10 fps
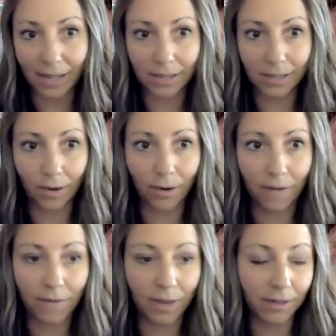And so
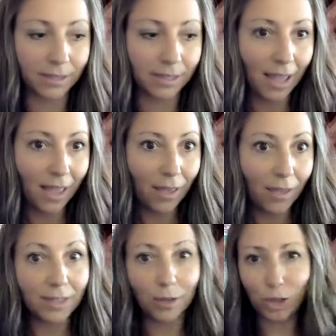if there's
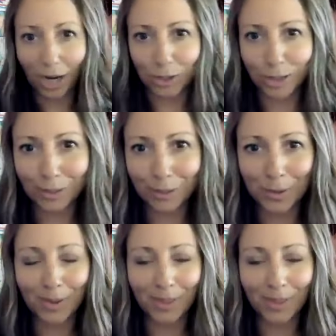suggestions
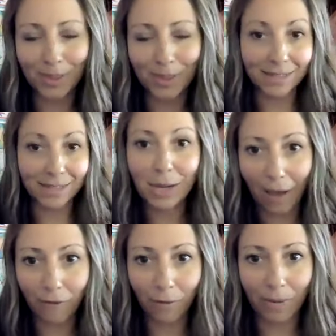or things that you
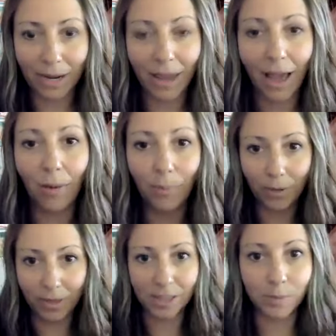have for me to help
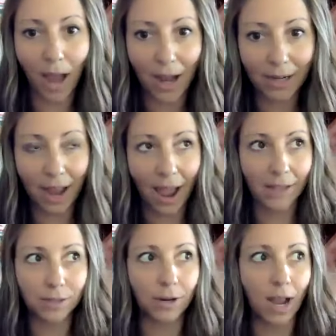with this
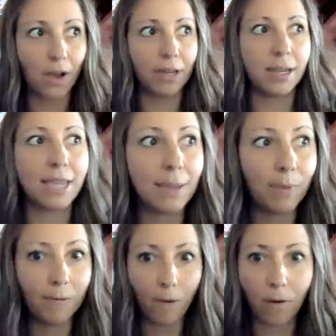podcast or how it can
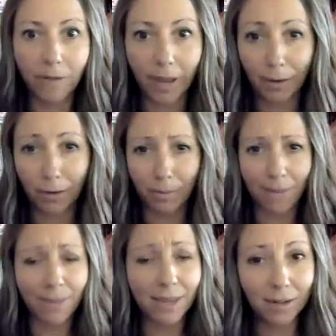keep evolving, or
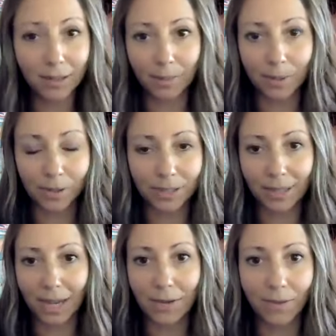maybe there's a person
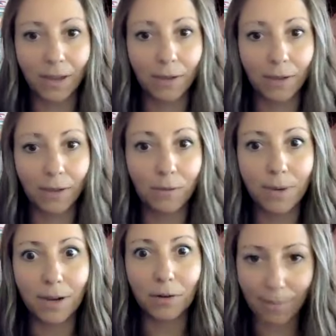that you think would be a
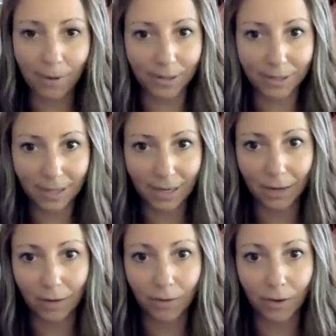great person to
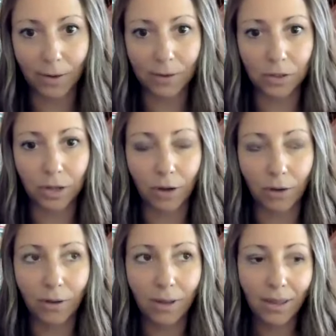interview on the
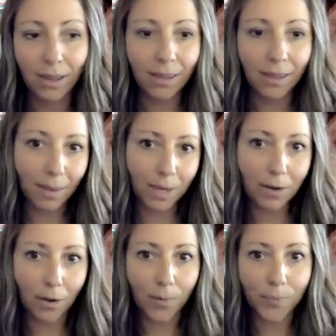show, let me
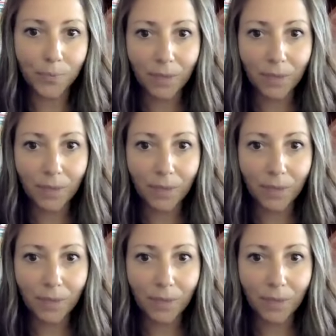know.